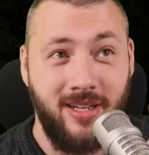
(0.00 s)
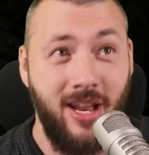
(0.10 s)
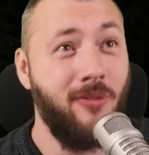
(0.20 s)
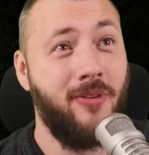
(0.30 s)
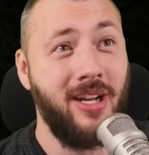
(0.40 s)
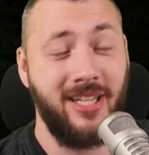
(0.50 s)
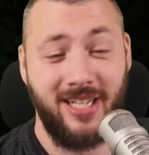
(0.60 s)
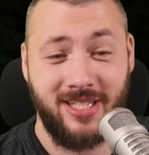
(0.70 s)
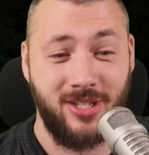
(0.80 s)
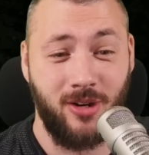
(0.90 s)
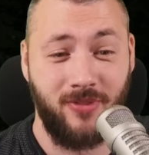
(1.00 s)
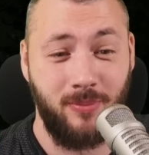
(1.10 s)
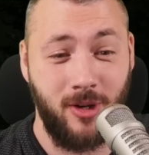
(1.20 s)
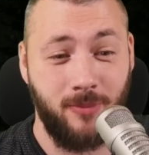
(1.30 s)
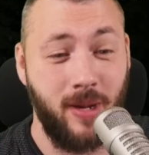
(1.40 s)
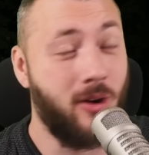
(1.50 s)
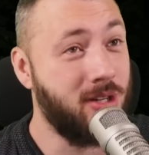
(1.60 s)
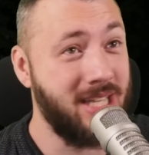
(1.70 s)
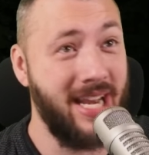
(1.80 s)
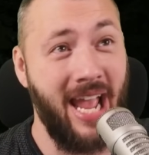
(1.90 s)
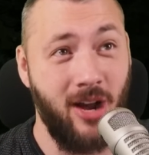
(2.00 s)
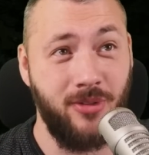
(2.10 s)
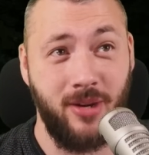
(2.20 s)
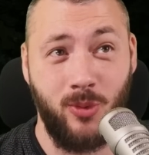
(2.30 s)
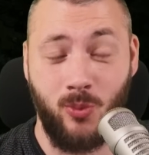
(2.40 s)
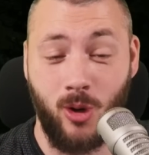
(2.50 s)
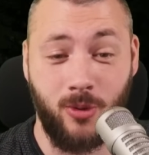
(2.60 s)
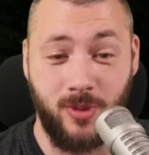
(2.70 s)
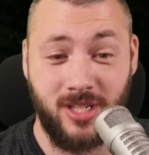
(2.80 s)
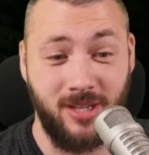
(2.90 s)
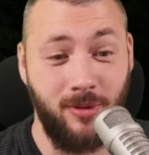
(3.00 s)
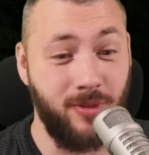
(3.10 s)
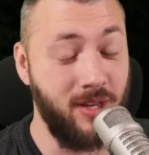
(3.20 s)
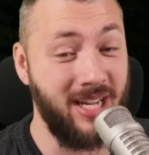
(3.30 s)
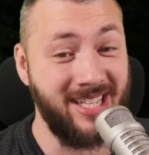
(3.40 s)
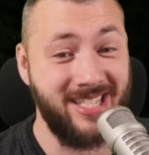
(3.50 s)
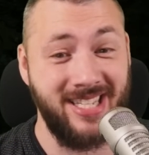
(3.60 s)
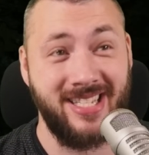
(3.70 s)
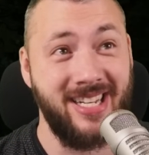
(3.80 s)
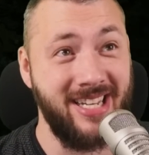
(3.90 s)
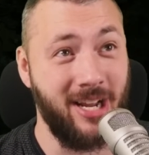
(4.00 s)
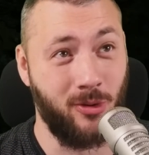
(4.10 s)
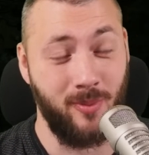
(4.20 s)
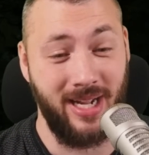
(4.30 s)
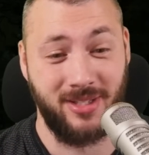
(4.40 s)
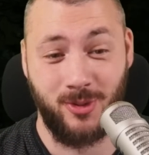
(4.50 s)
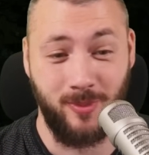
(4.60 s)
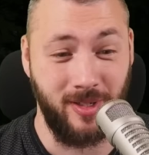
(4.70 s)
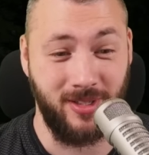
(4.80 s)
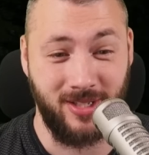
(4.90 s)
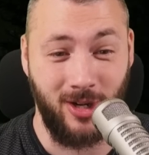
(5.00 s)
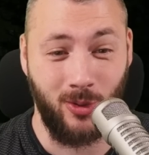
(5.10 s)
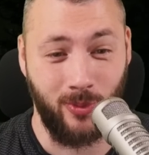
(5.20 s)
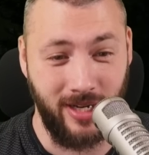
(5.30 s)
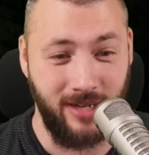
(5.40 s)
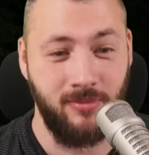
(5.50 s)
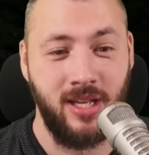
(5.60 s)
Now finally, let's talk Vampiric Powers and how they would work with some of the existing Necromancer builds already.